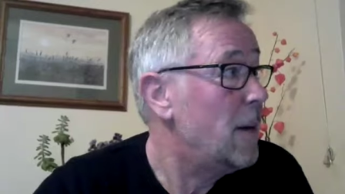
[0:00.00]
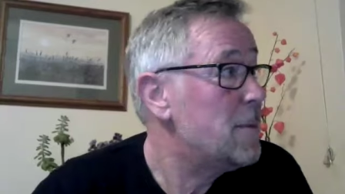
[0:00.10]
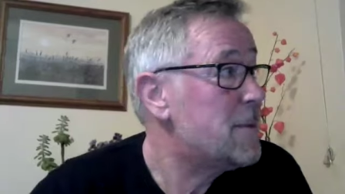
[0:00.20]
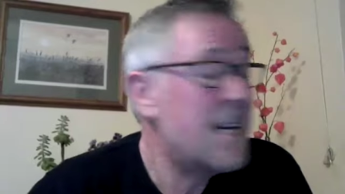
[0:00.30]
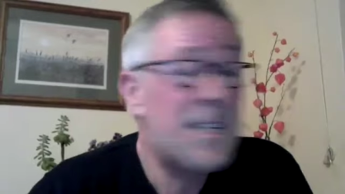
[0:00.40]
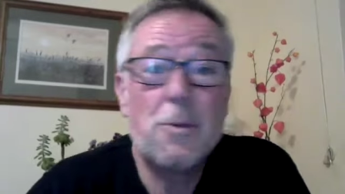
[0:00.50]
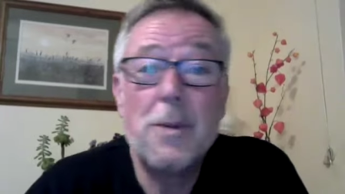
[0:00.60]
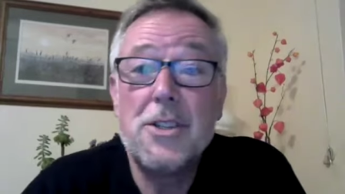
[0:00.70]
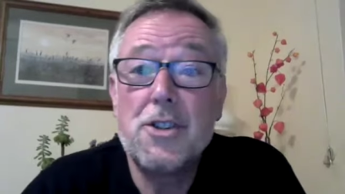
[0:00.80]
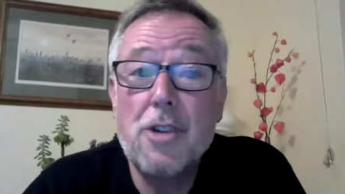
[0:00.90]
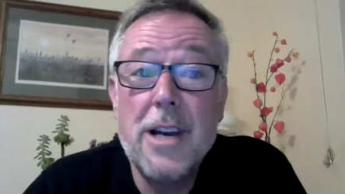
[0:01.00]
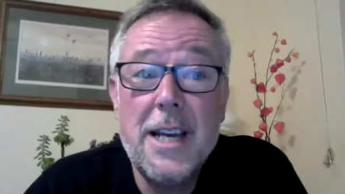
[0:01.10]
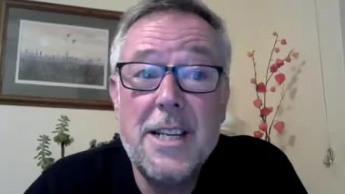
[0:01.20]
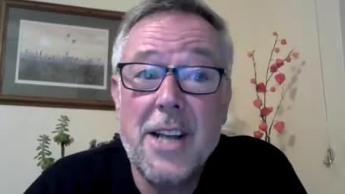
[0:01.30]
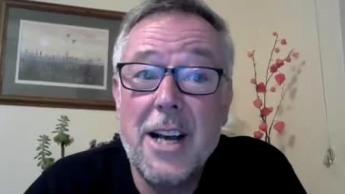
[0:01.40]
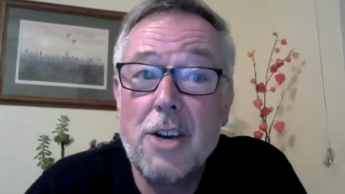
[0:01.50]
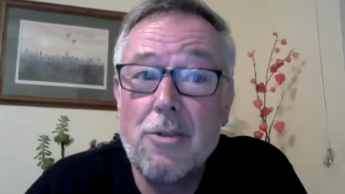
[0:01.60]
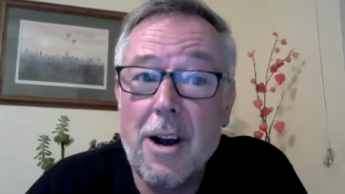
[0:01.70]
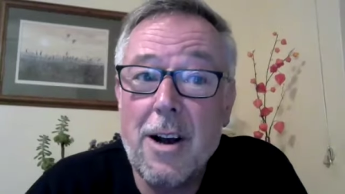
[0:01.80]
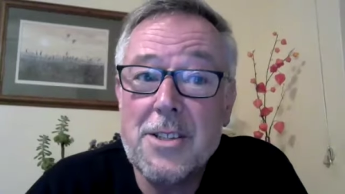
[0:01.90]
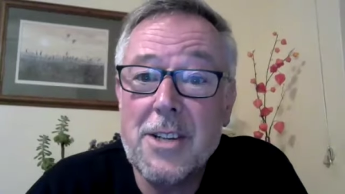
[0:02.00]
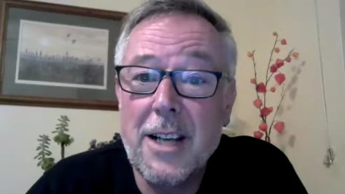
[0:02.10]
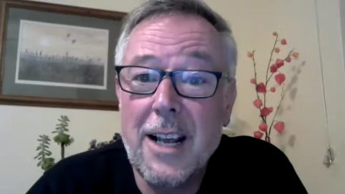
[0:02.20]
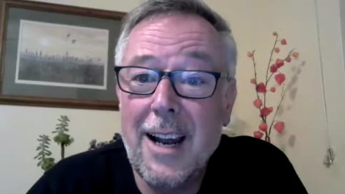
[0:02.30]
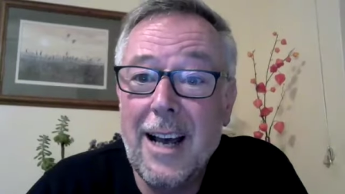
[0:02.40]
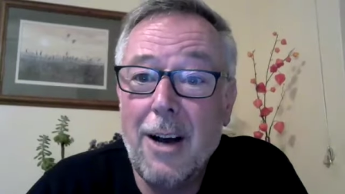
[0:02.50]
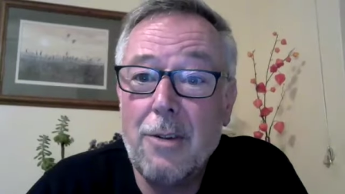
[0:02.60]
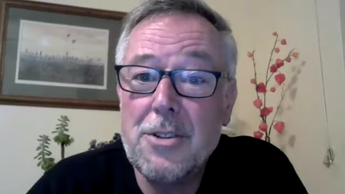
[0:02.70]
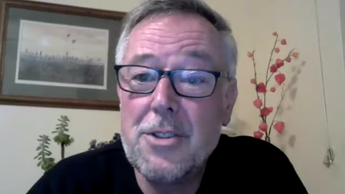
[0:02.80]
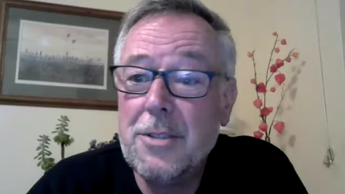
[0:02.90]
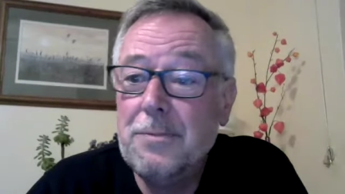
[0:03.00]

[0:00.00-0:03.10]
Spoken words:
I'm obsessed with trees and grass and clouds.